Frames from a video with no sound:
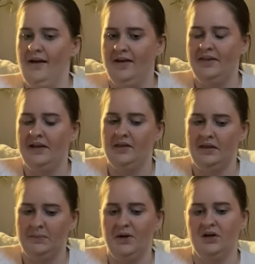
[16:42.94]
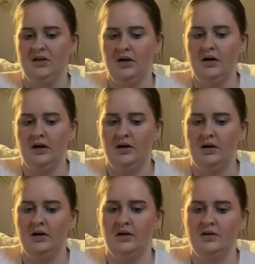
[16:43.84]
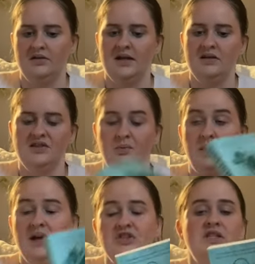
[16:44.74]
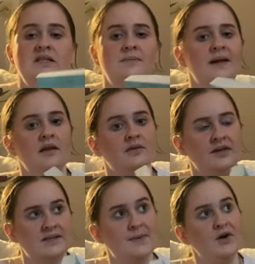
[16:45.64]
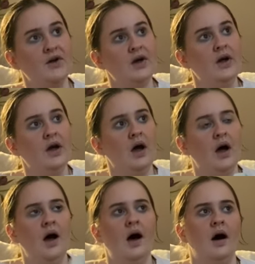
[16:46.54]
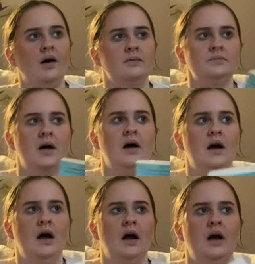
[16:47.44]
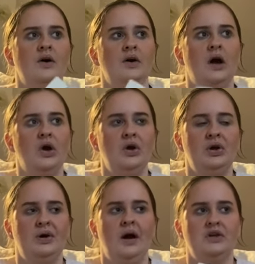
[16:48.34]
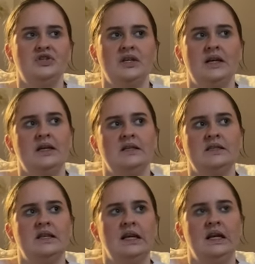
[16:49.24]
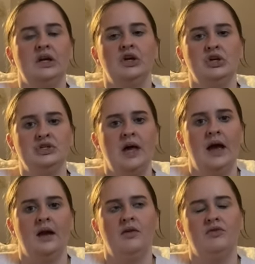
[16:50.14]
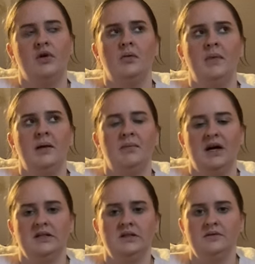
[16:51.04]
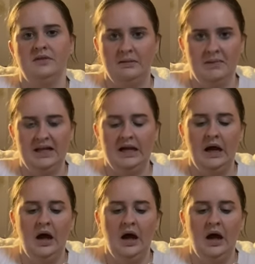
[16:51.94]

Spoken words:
then the bartender, we actually did meet in the first book. And she is the good egg from a bad family.